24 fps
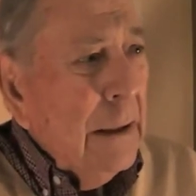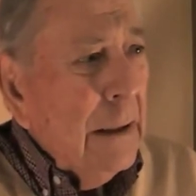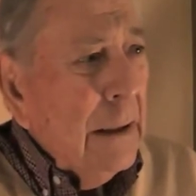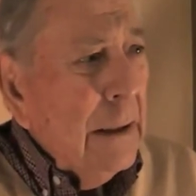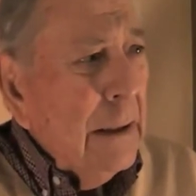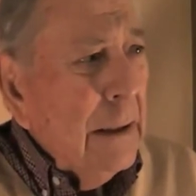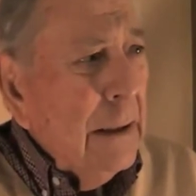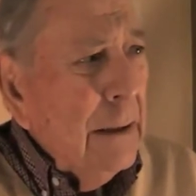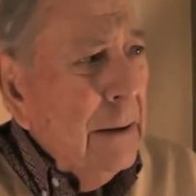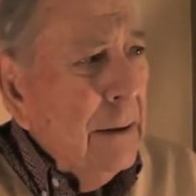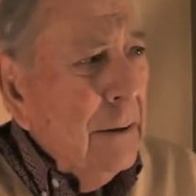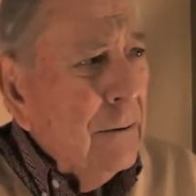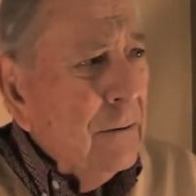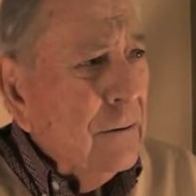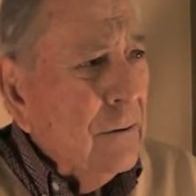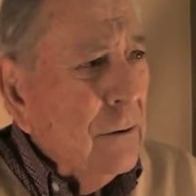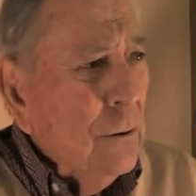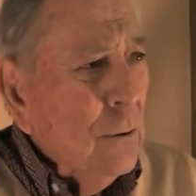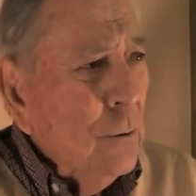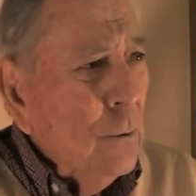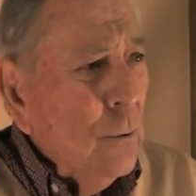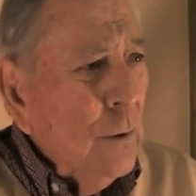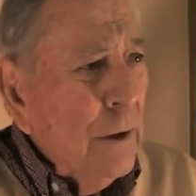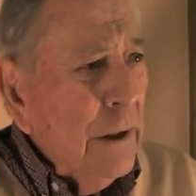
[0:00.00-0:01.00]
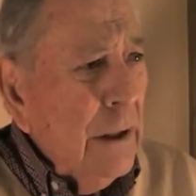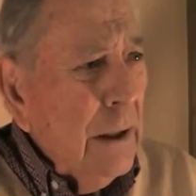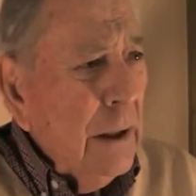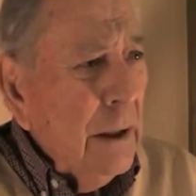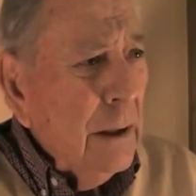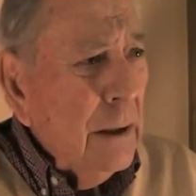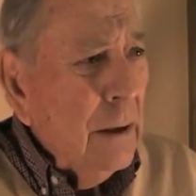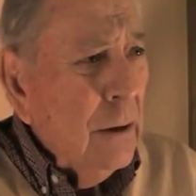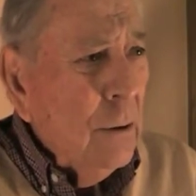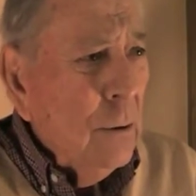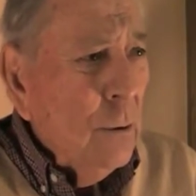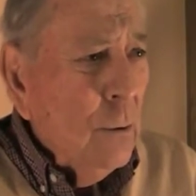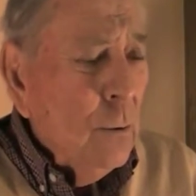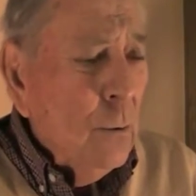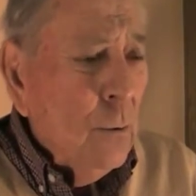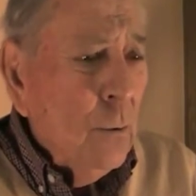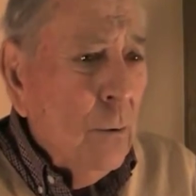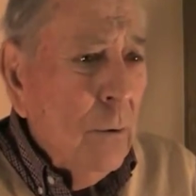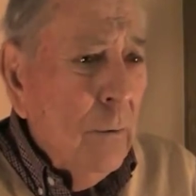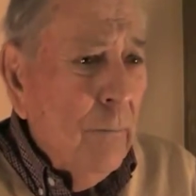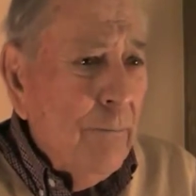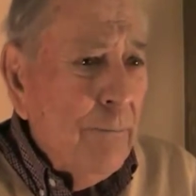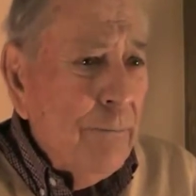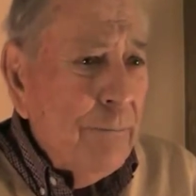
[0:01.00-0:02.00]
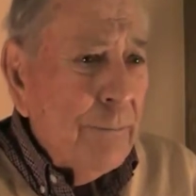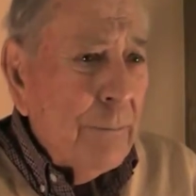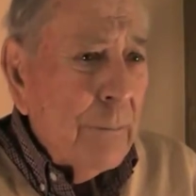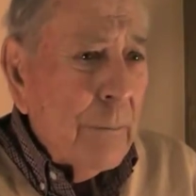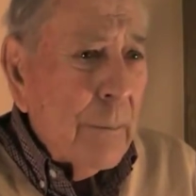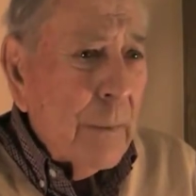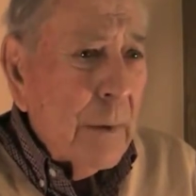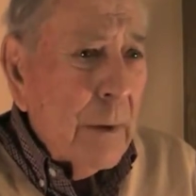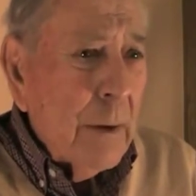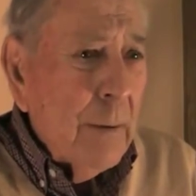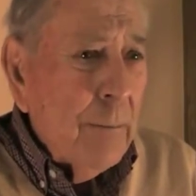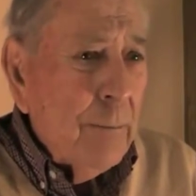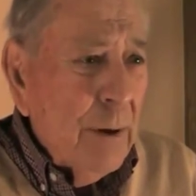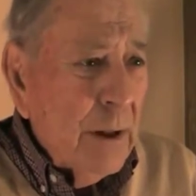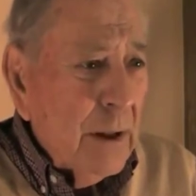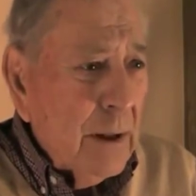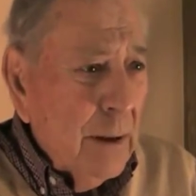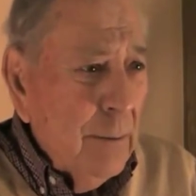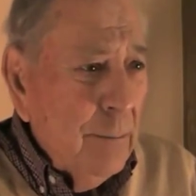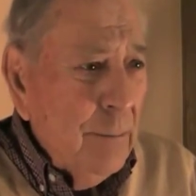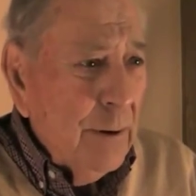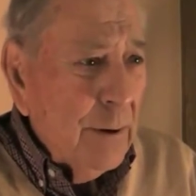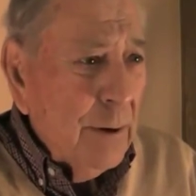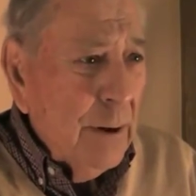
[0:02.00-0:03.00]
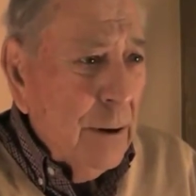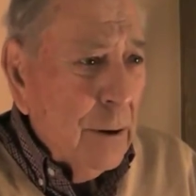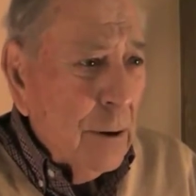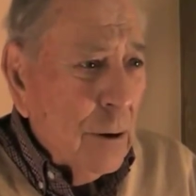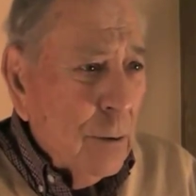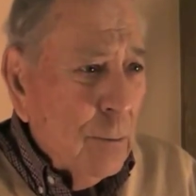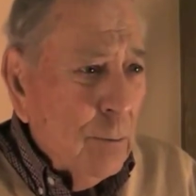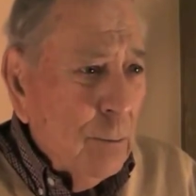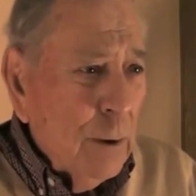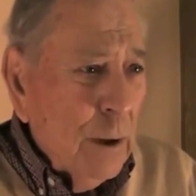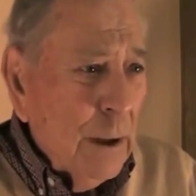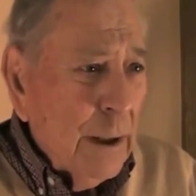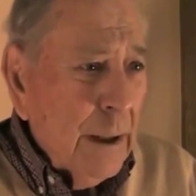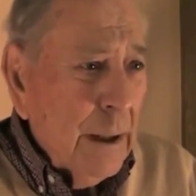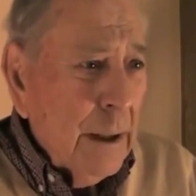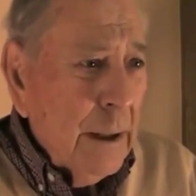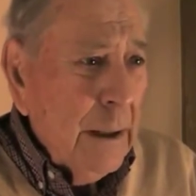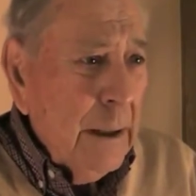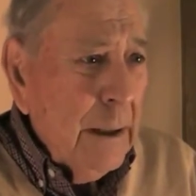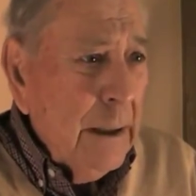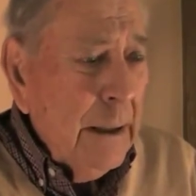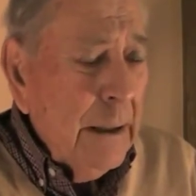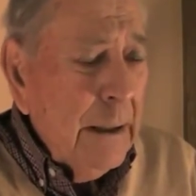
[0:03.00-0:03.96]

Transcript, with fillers: and so we had to pick up an airplane